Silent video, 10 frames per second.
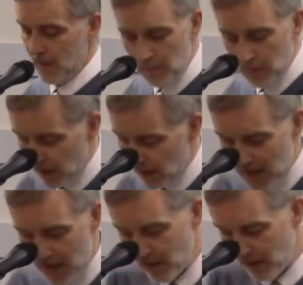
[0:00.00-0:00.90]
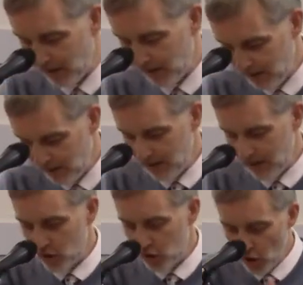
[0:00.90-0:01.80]
as people are leaving
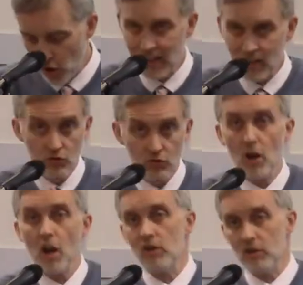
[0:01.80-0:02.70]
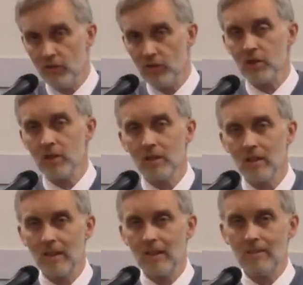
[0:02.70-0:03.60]
John in droves
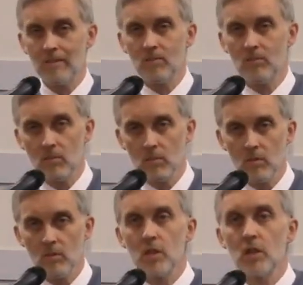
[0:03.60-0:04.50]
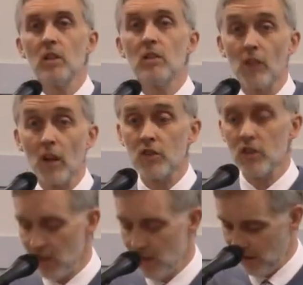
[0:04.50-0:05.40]
to follow
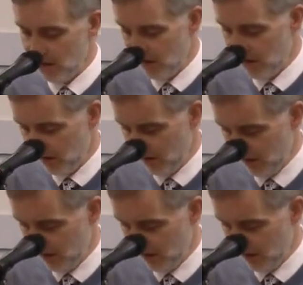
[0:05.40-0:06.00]
Jesus.